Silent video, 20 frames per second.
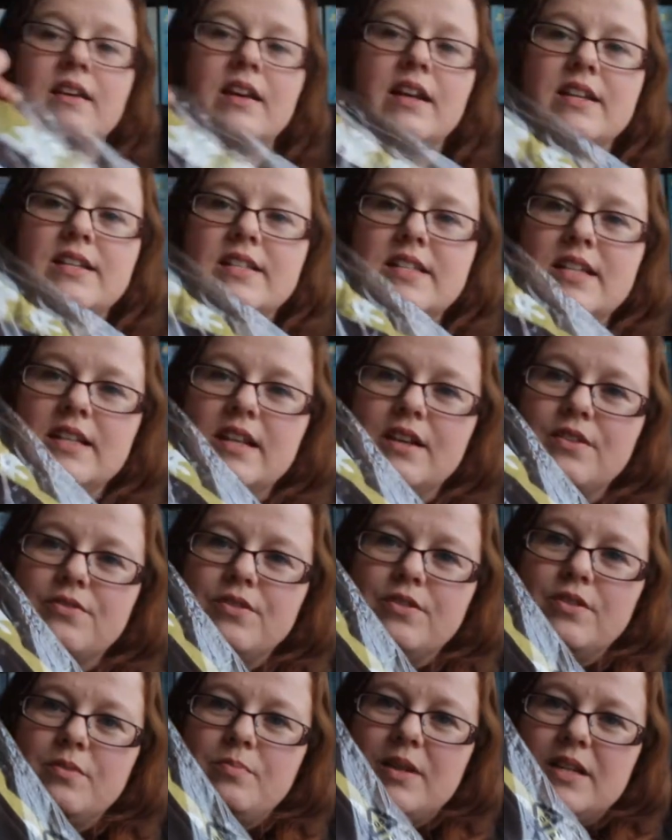can you see that
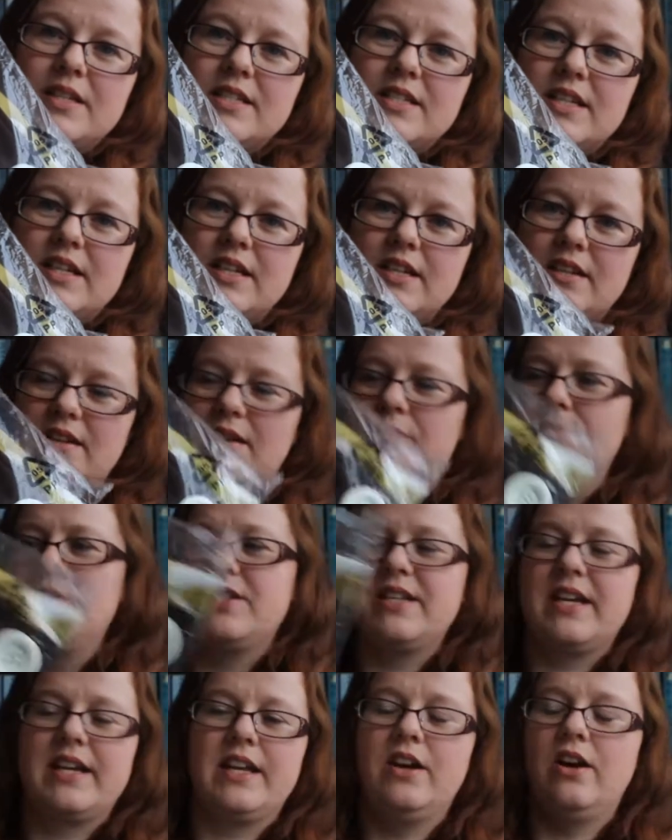through the plastic? I'm
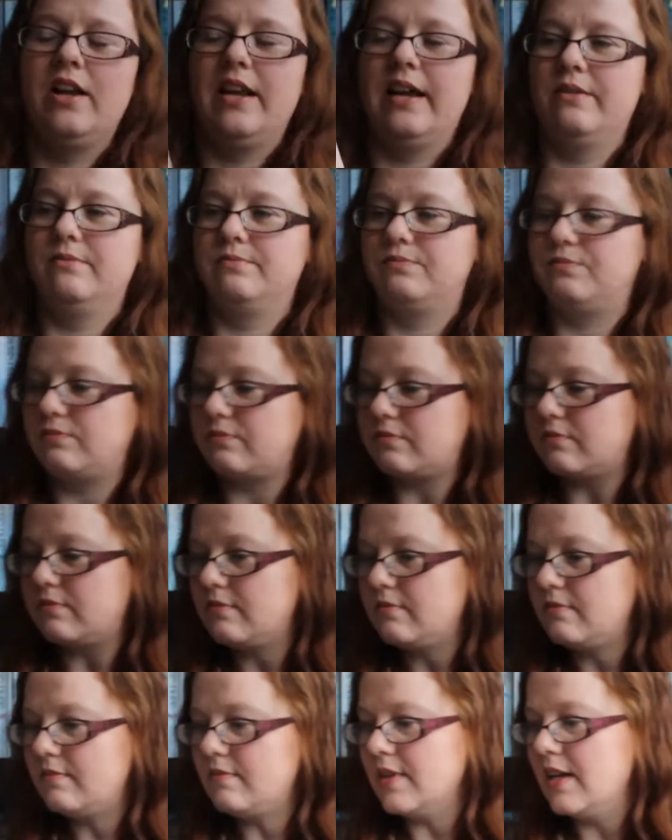not taking it all out.
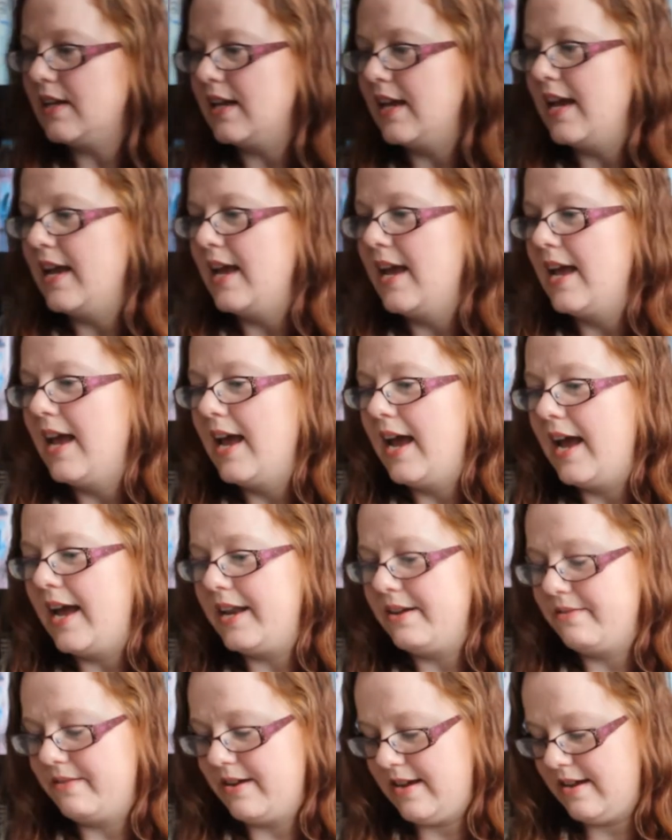
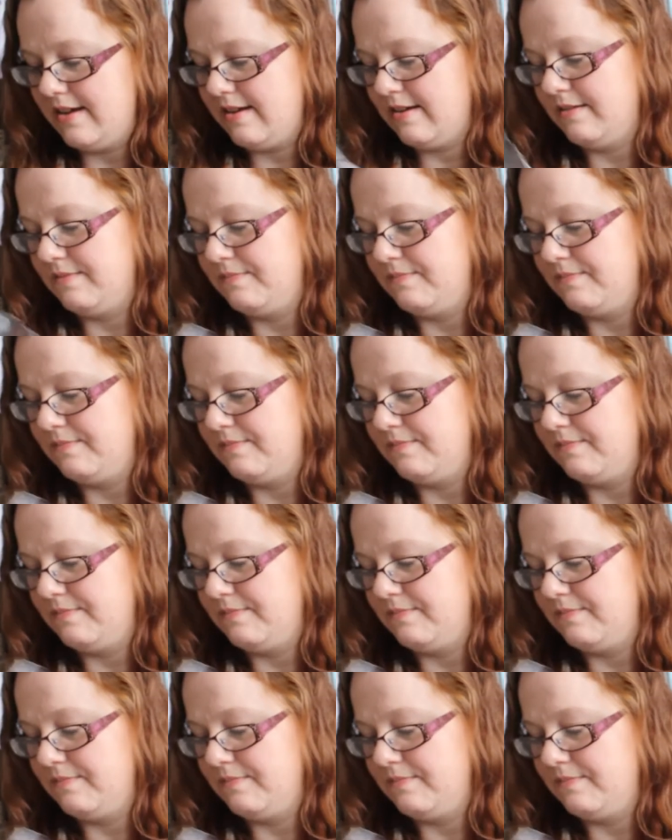Anyway,